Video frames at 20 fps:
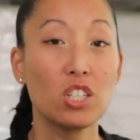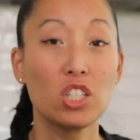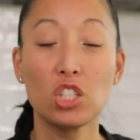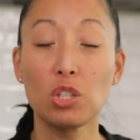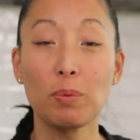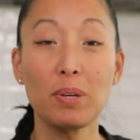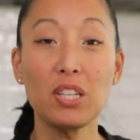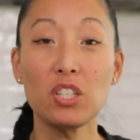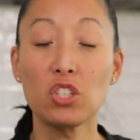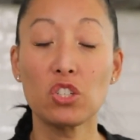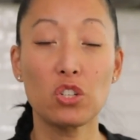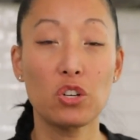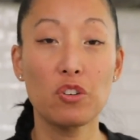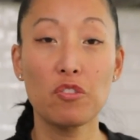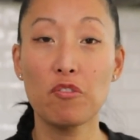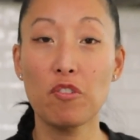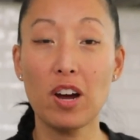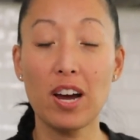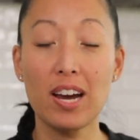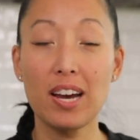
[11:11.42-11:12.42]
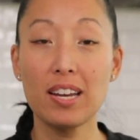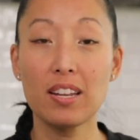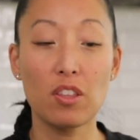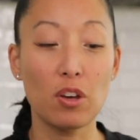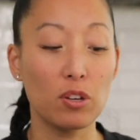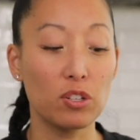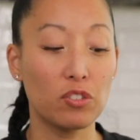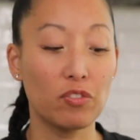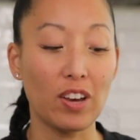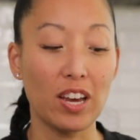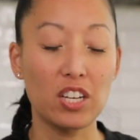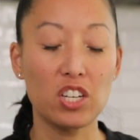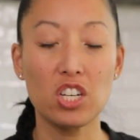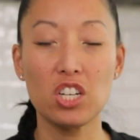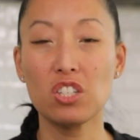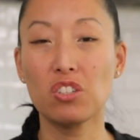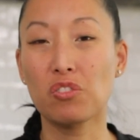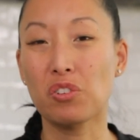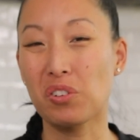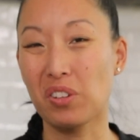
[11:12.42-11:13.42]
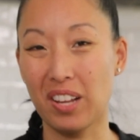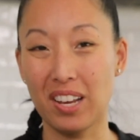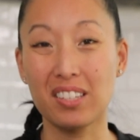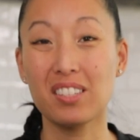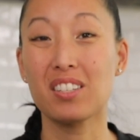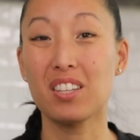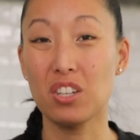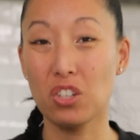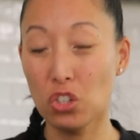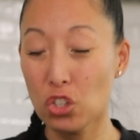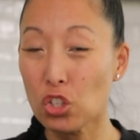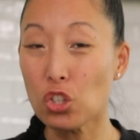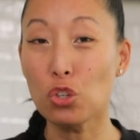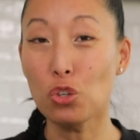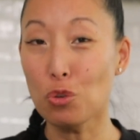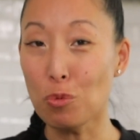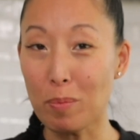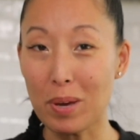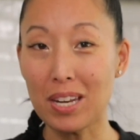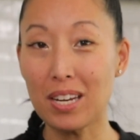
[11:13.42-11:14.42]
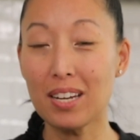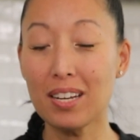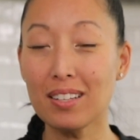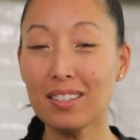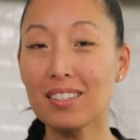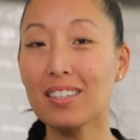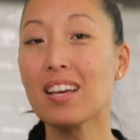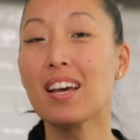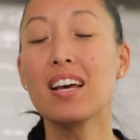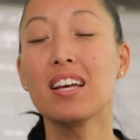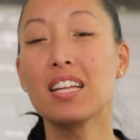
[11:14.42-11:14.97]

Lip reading: So we stir-fried those veggies for less than 2 minutes.